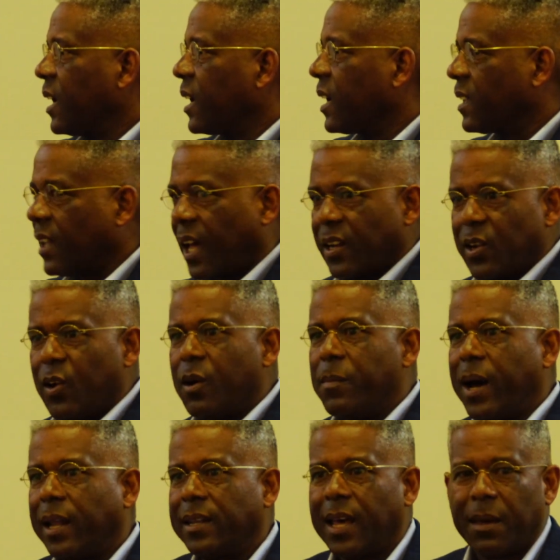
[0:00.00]
Because I know
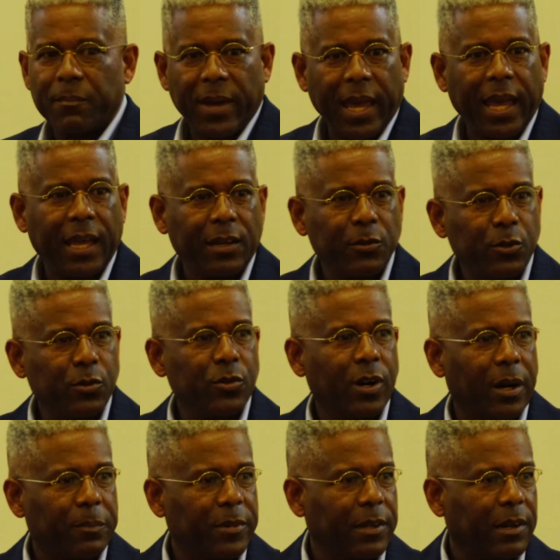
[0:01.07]
about that man who
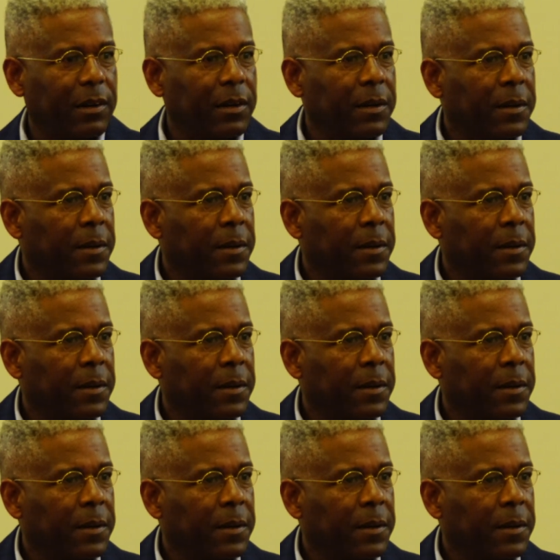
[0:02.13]
grew up there.